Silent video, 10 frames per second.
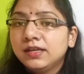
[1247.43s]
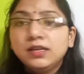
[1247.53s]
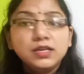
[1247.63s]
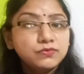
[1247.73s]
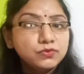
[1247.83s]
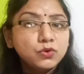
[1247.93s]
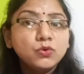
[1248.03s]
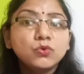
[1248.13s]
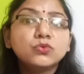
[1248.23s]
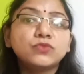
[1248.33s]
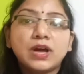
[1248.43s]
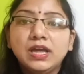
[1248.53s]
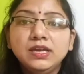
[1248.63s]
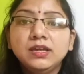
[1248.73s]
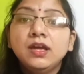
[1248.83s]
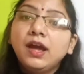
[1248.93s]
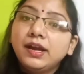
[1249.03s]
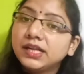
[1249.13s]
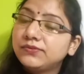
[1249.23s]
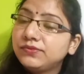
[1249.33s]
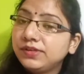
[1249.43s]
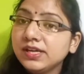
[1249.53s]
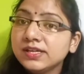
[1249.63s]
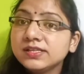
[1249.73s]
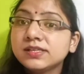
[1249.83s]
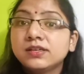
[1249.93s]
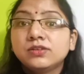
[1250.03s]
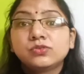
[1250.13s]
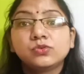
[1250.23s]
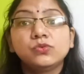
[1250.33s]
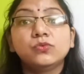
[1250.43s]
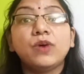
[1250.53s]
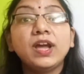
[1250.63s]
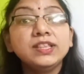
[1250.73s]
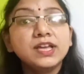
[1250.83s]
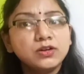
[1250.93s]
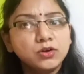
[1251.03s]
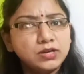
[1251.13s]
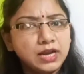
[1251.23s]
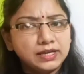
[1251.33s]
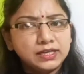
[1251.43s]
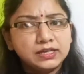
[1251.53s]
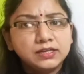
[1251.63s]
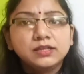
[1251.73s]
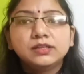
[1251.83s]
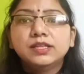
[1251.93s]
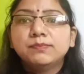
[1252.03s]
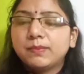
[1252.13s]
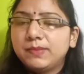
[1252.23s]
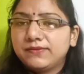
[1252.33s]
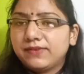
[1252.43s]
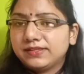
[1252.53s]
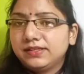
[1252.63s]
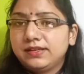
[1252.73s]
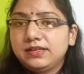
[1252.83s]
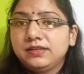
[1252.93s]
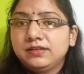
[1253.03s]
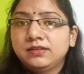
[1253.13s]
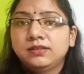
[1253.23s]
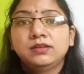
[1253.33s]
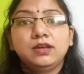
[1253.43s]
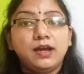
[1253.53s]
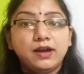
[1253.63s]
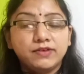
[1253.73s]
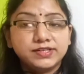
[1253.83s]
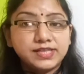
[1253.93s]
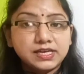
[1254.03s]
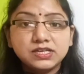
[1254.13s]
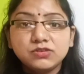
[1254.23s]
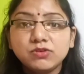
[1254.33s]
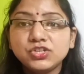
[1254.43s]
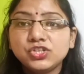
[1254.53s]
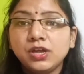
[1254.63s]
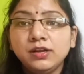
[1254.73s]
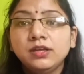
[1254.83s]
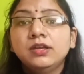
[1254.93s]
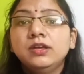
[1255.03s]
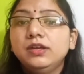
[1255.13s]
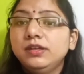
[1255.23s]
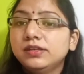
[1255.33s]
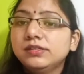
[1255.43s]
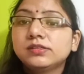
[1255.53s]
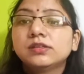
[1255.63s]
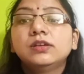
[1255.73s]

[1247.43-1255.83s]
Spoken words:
If no, why? And if yes, so why they are not getting the public facility? Our second question is